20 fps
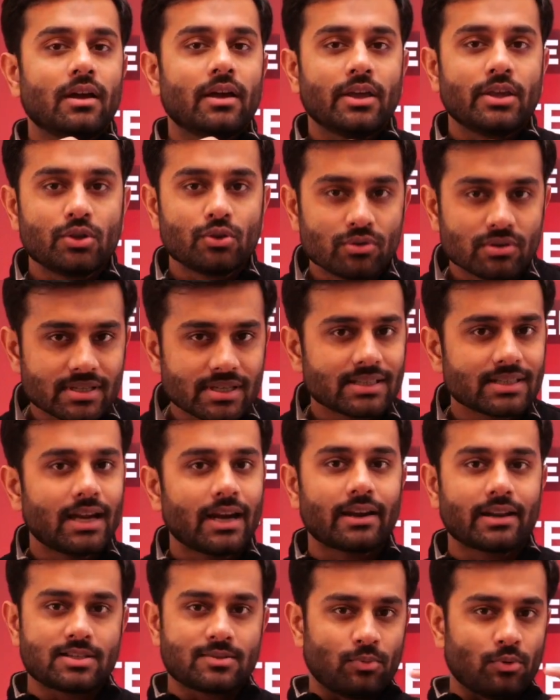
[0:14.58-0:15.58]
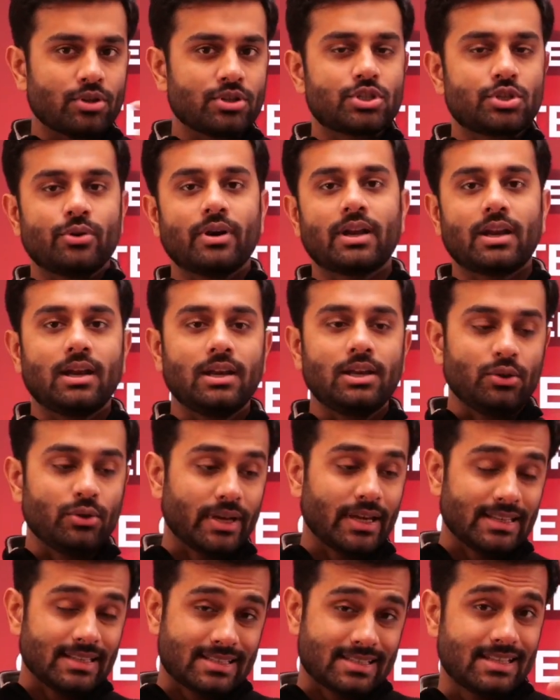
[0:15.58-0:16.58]
Using that response URL, you
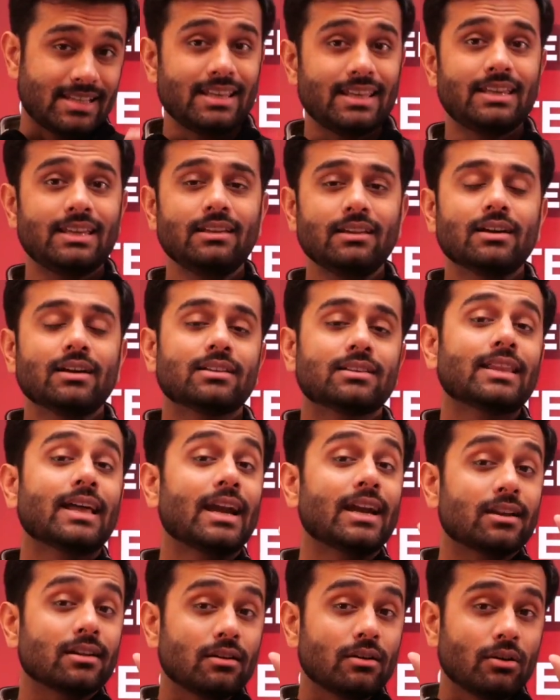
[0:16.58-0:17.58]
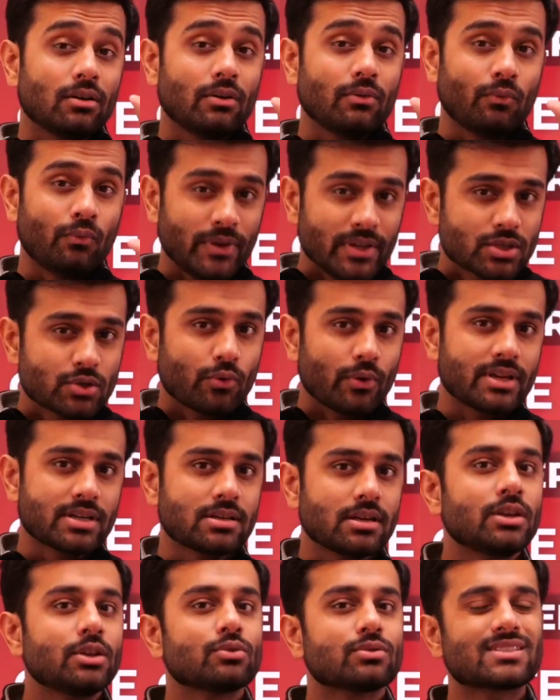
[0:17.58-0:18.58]
can see that which
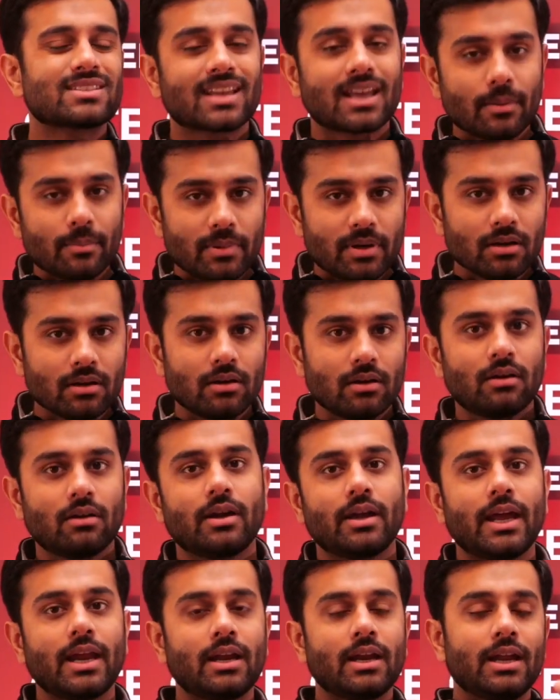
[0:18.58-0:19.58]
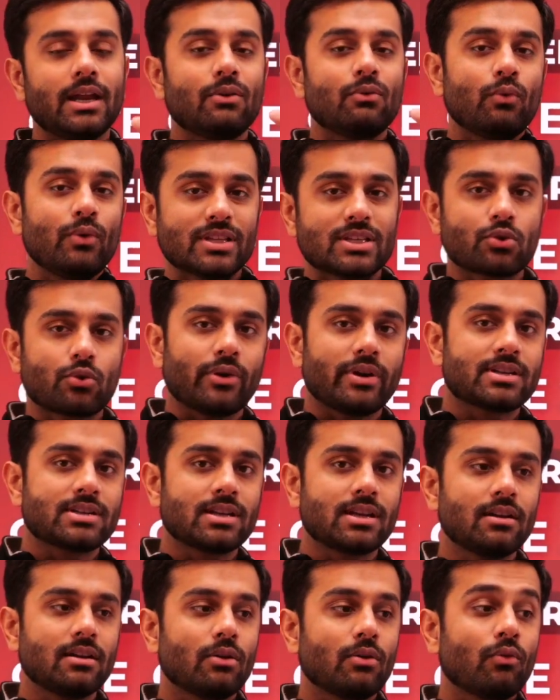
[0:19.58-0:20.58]
question you skipped and in which
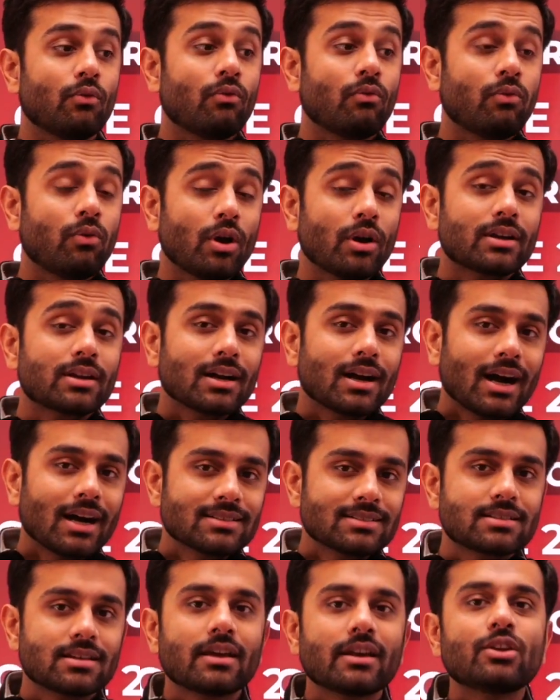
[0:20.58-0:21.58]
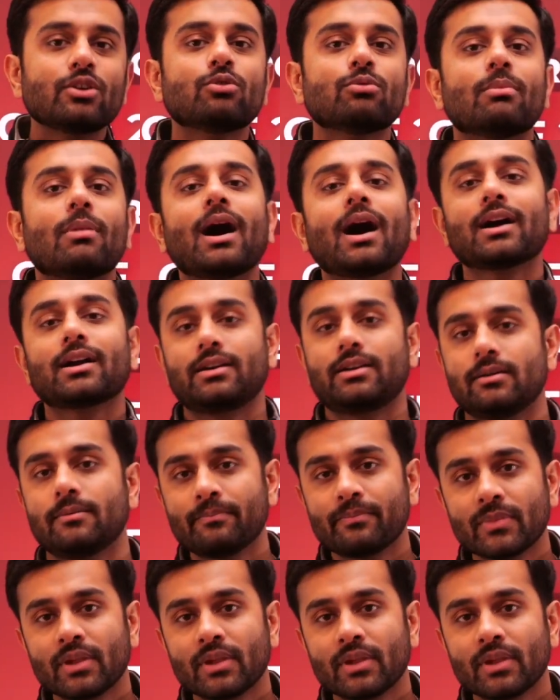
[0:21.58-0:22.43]
question what answer you marked.